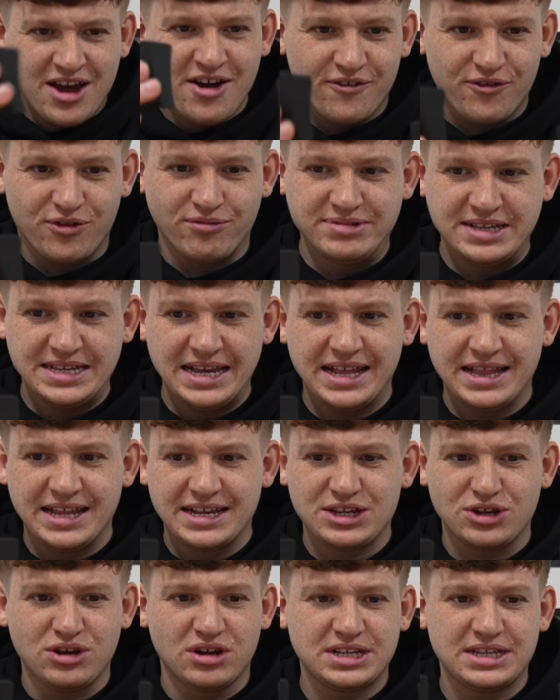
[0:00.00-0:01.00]
From seeing
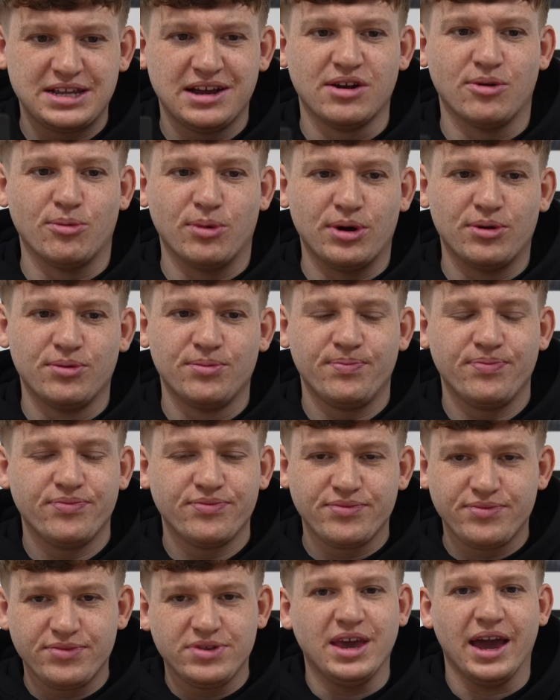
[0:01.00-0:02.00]
this on your steering wheel,
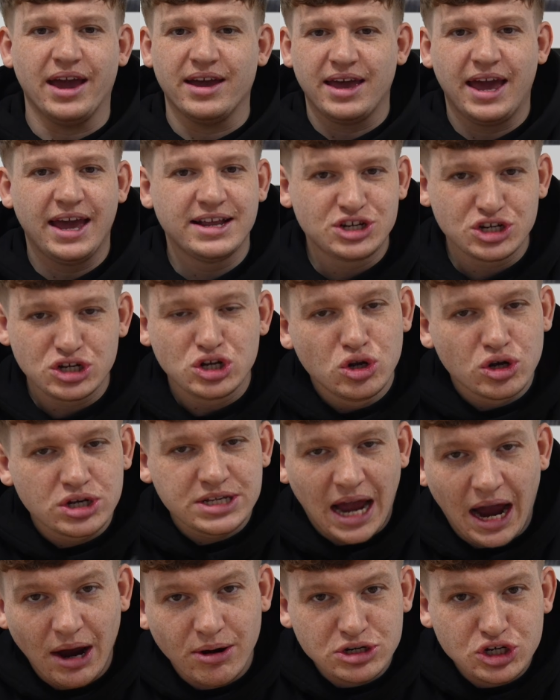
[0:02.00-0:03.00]
yeah, it just looks
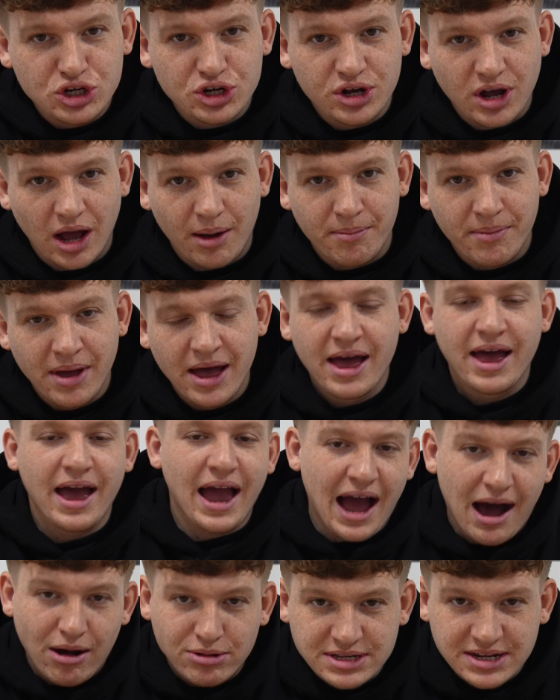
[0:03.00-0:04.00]
how it should have come
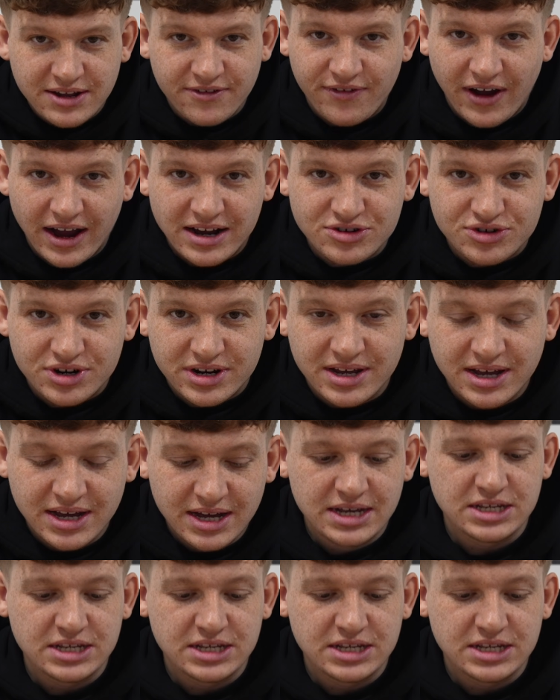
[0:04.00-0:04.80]
out of the factory.